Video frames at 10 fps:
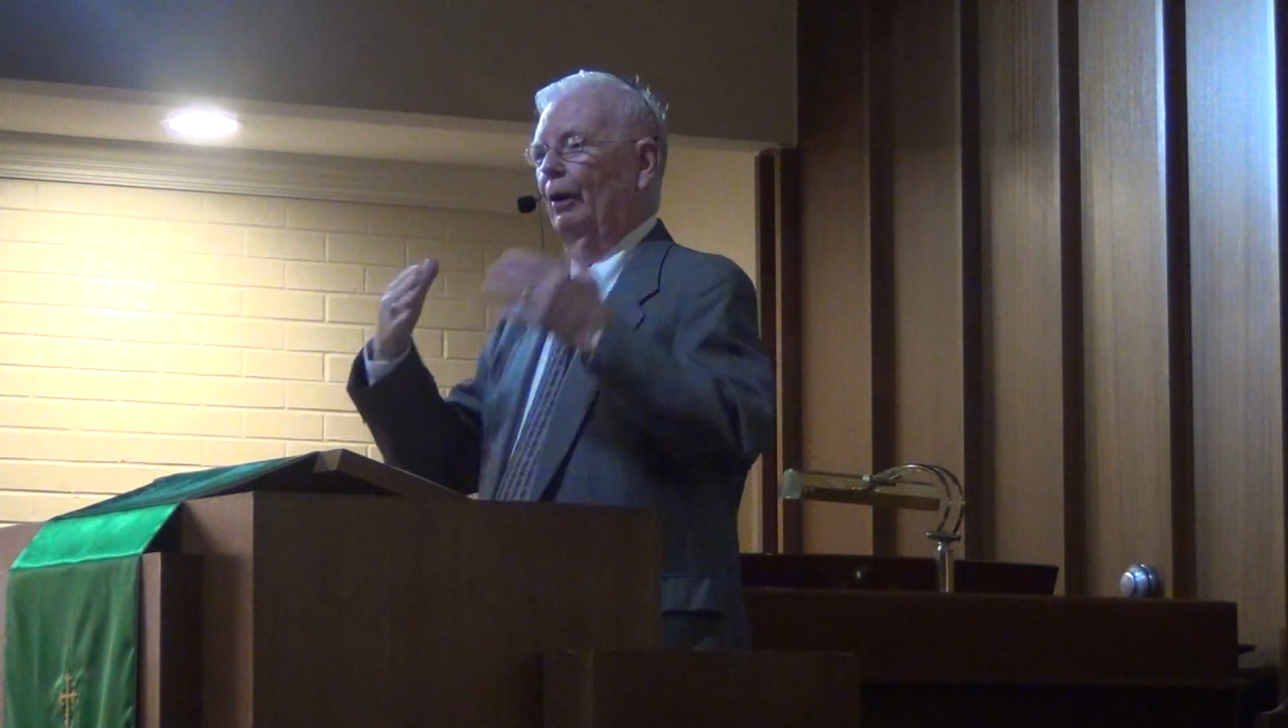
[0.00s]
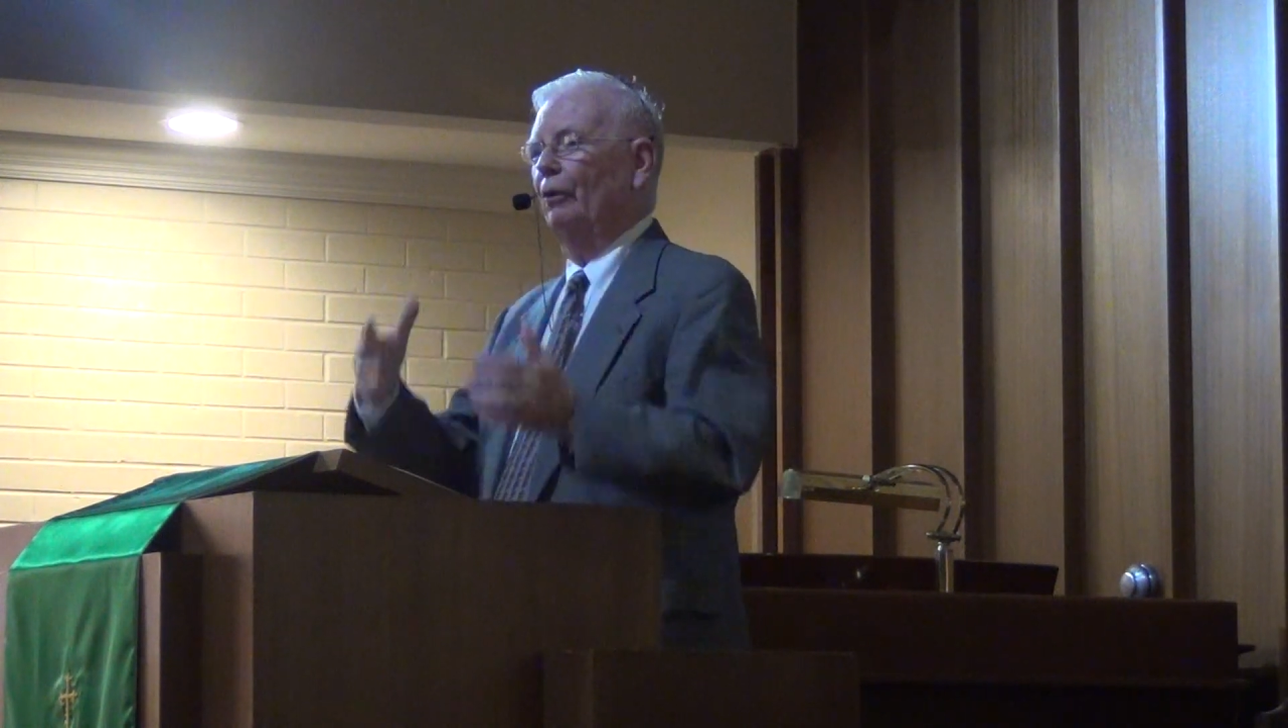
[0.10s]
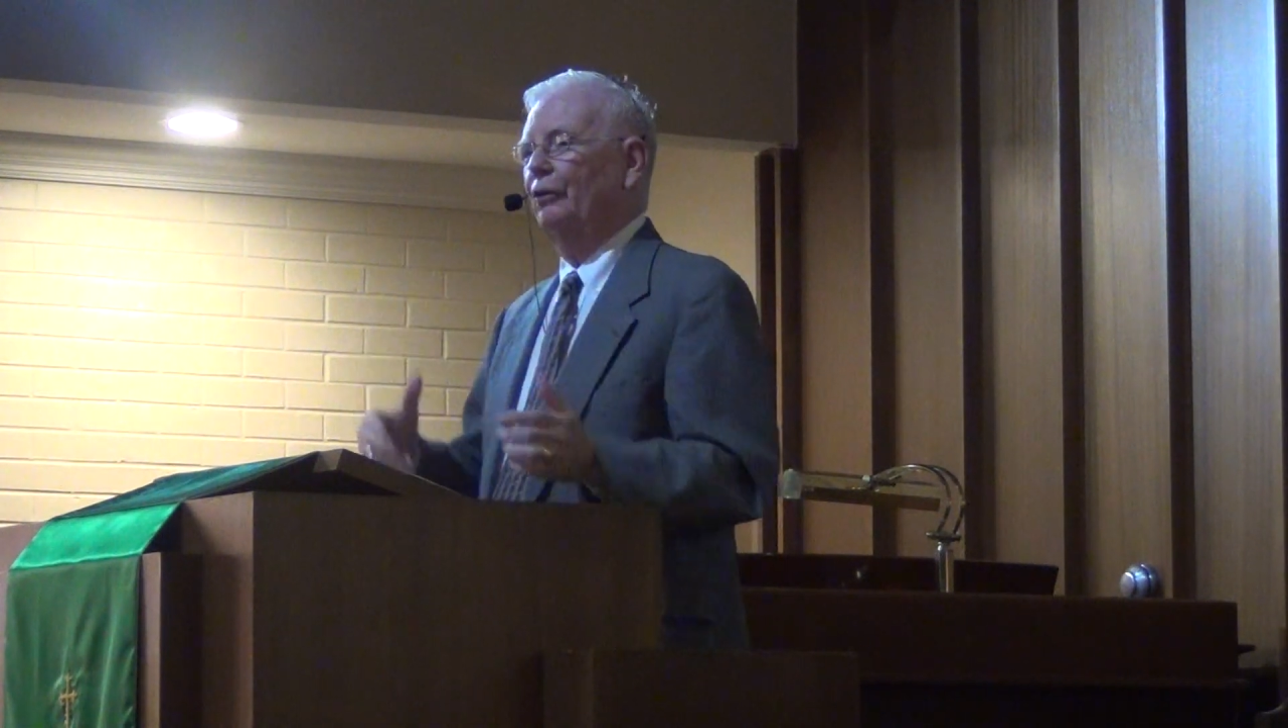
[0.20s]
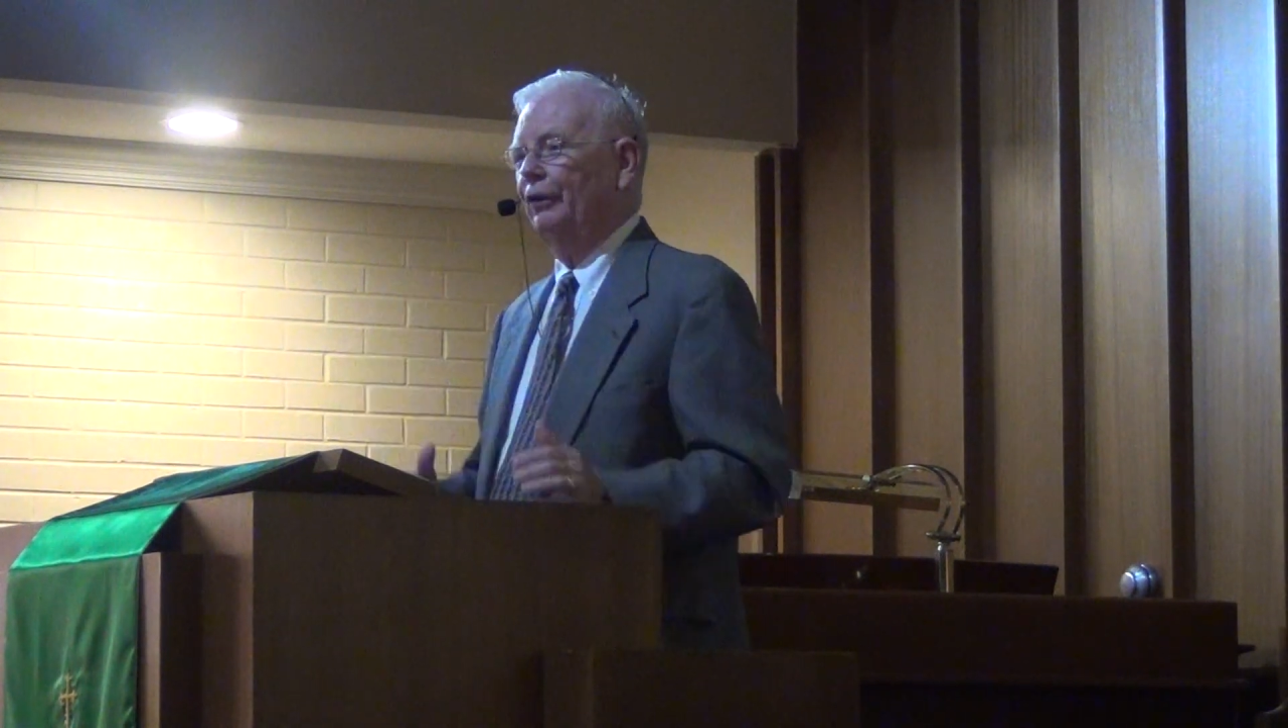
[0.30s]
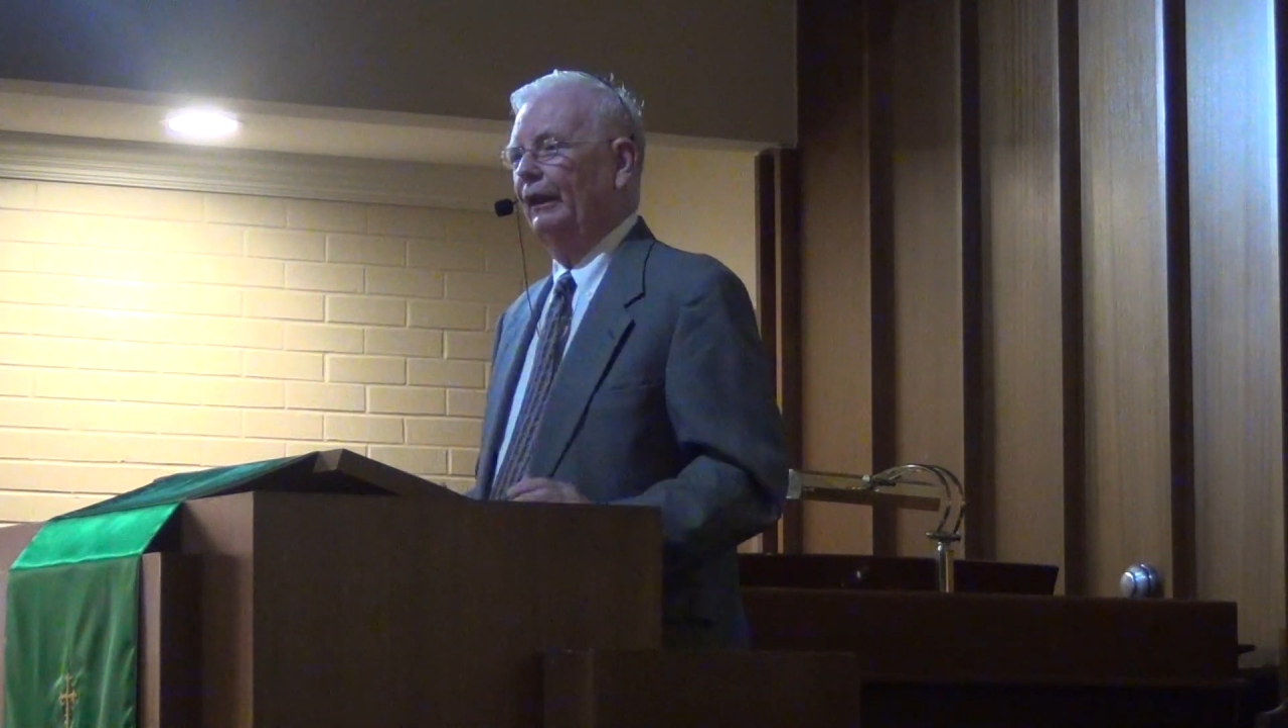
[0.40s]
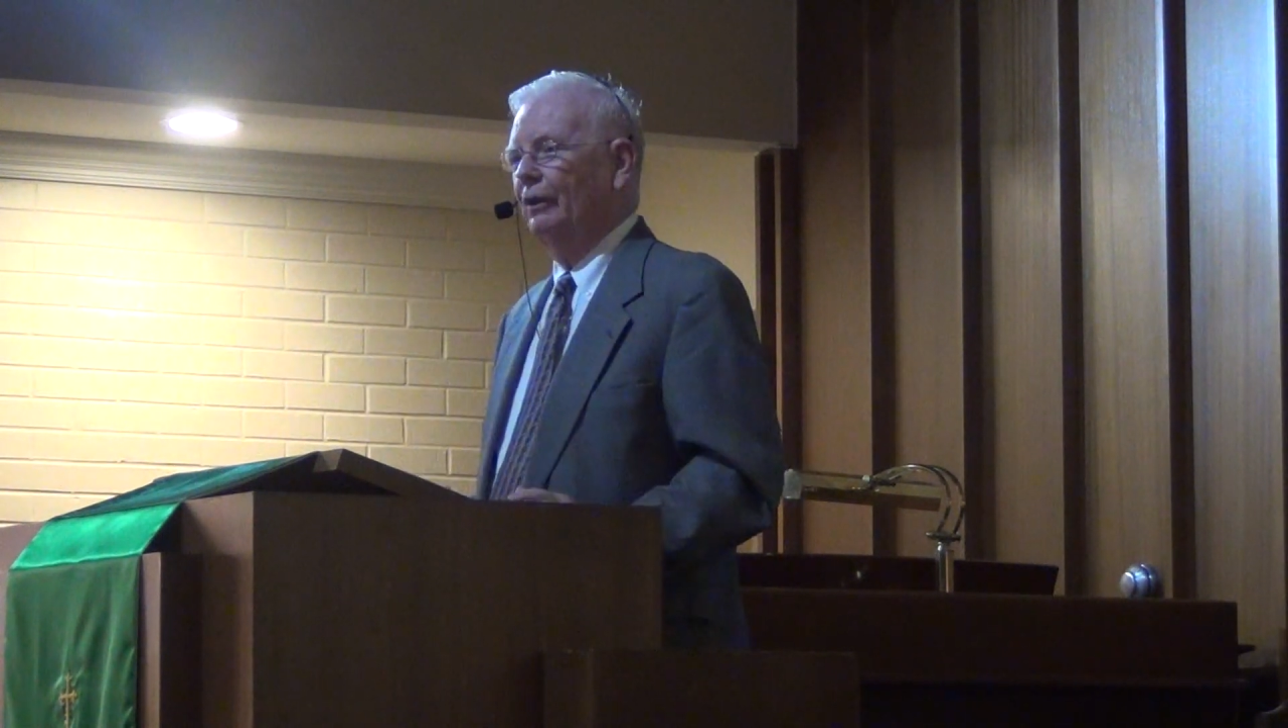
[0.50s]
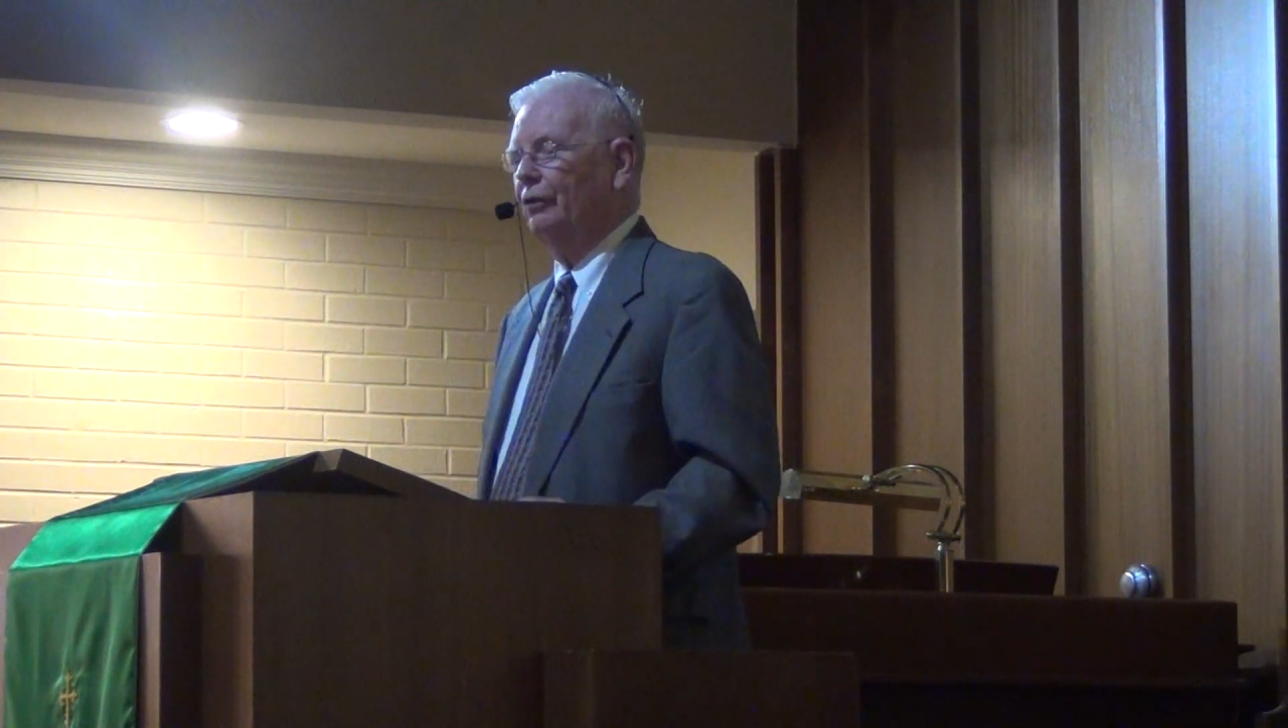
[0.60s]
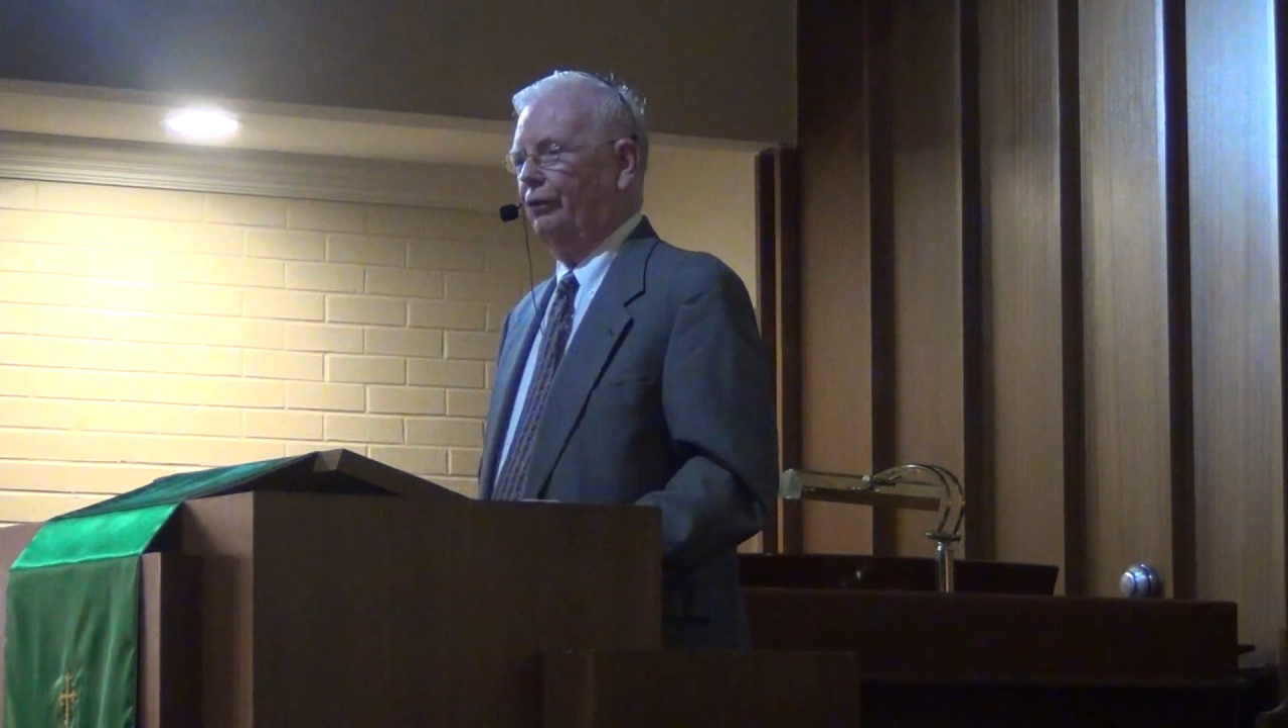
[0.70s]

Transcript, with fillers: imposing in